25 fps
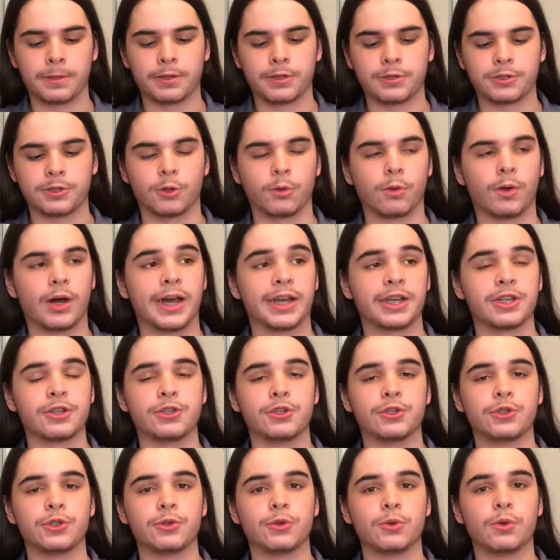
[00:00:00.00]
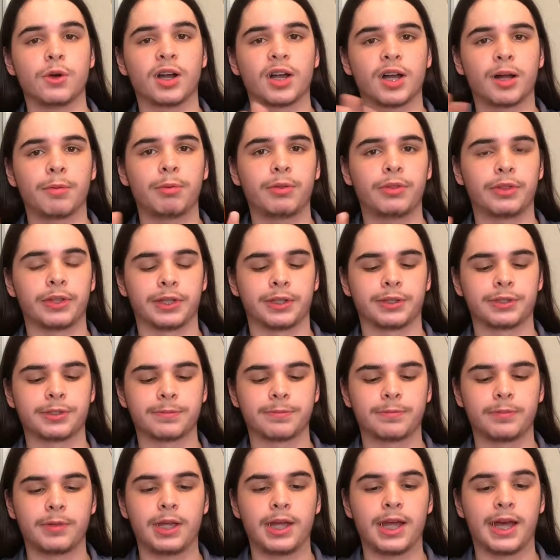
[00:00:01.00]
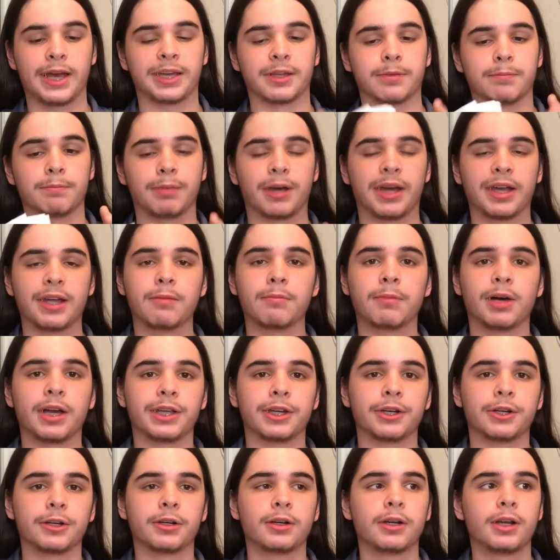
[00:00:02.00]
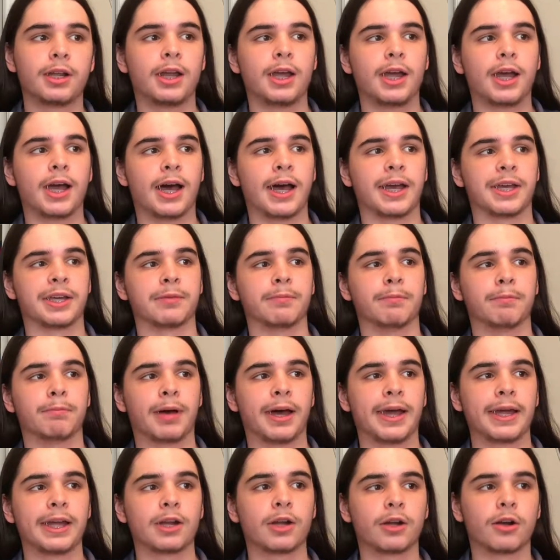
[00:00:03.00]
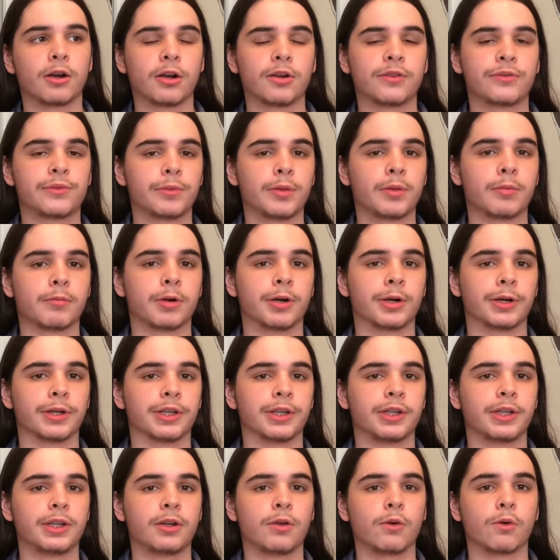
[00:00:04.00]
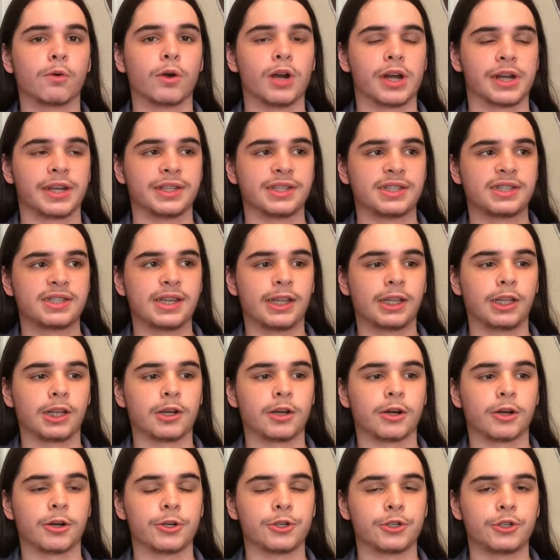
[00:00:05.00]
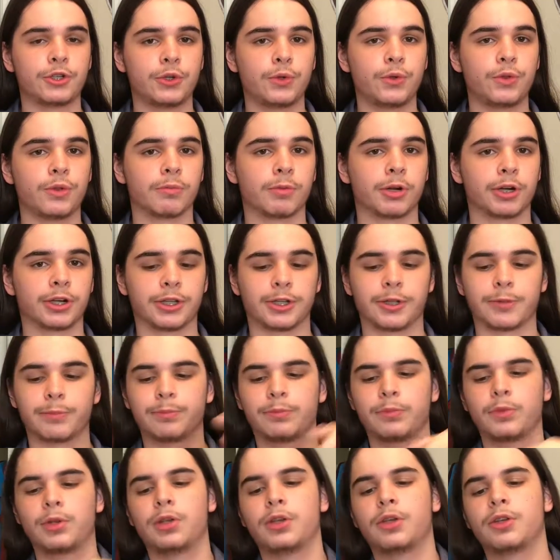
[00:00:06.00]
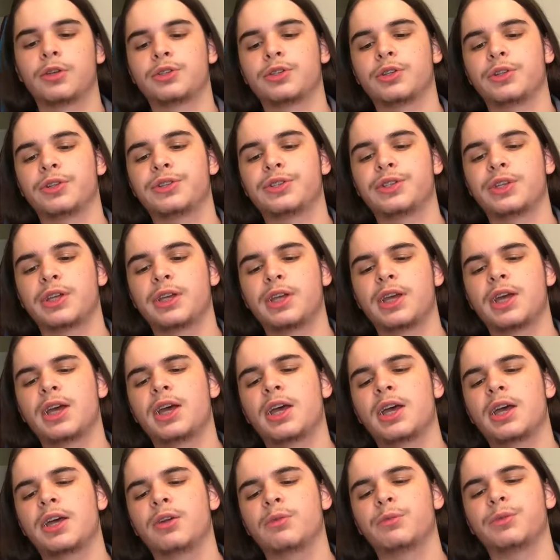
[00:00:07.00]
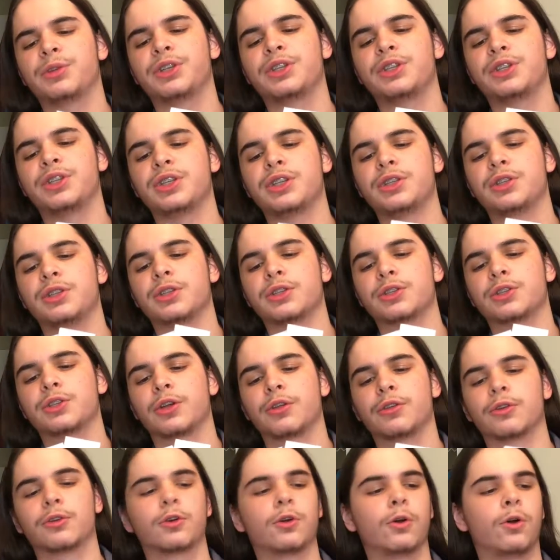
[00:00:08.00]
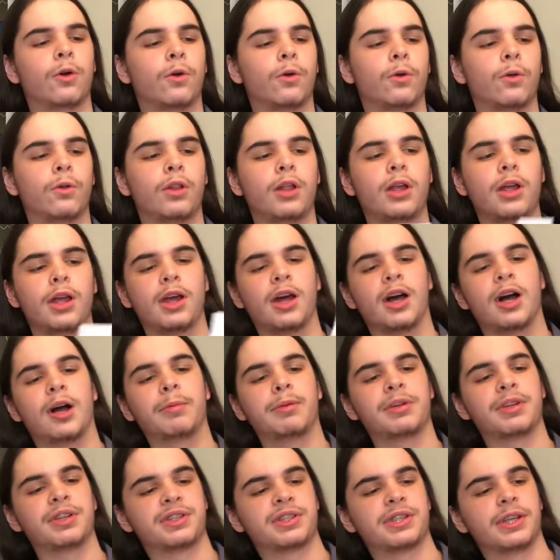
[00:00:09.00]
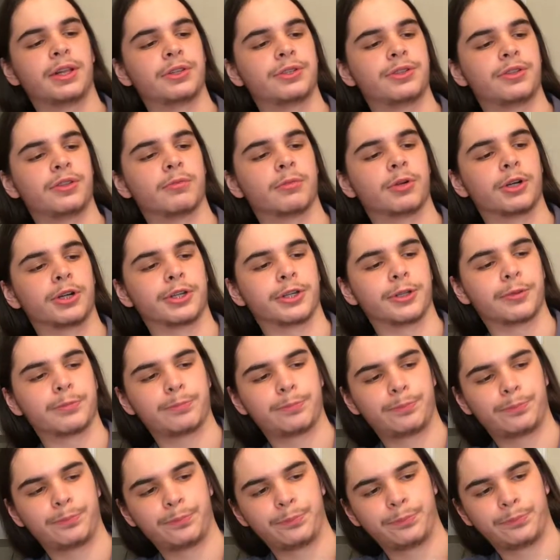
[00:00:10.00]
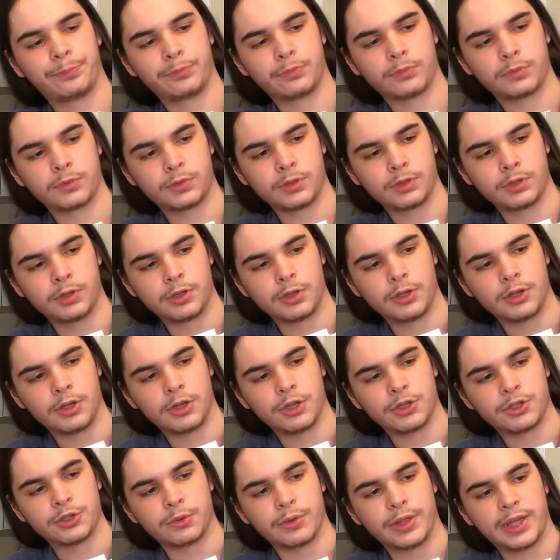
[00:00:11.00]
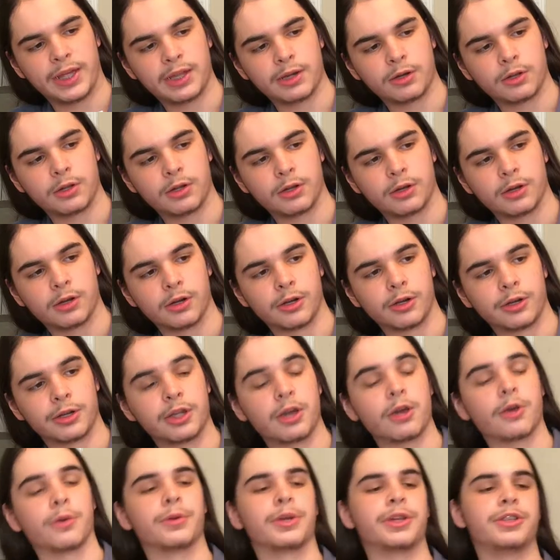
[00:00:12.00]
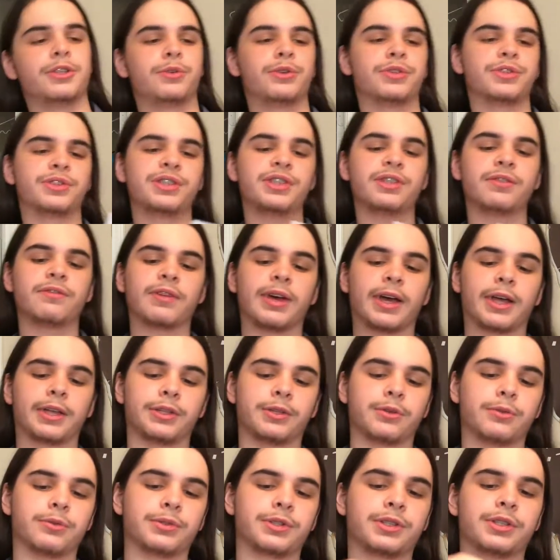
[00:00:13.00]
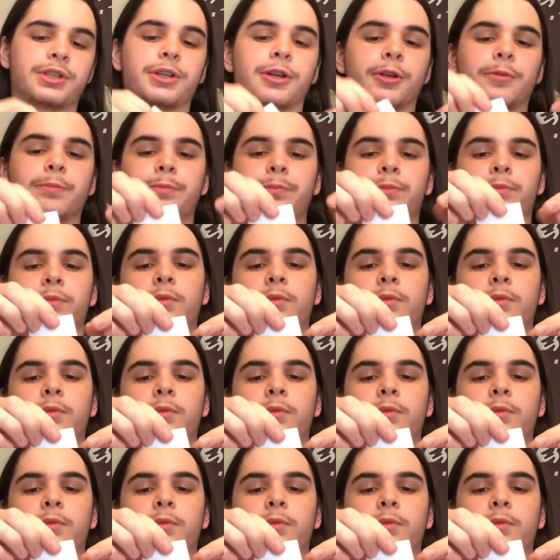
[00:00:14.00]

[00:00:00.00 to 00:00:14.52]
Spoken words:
So I can do a couple things. I can buy a miner, I can buy a card from the market, or I can sell a card to the market. So let's say, I don't really need this other coal. I'm going to sell it to the market. So that card, and you can see the values here.